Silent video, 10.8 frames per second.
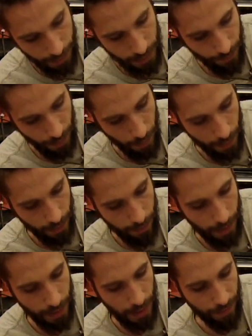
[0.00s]
this if I wanted,
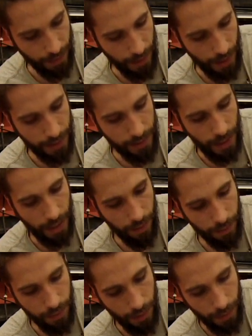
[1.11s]
make it have like a nice
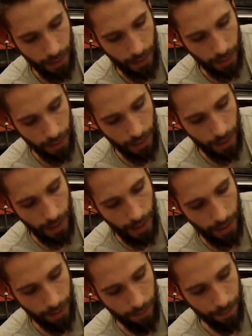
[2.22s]
angle to it,
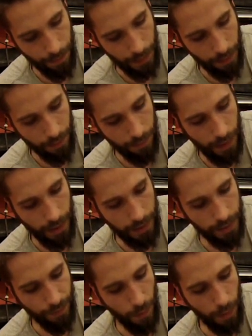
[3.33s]
like a
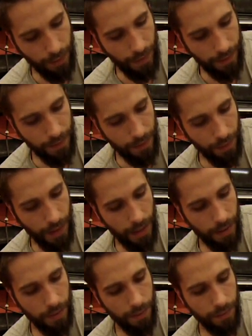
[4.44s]
nice 45-degree
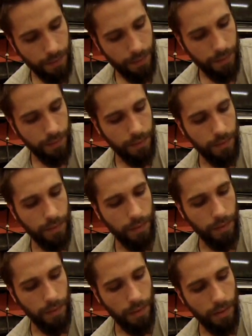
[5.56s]
angle,
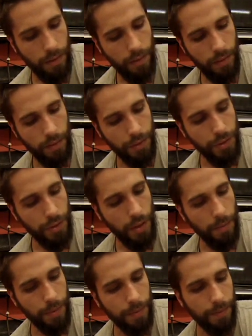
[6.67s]
a little
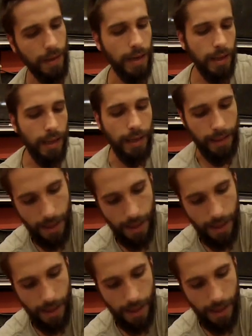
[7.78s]
sharp. I kind of like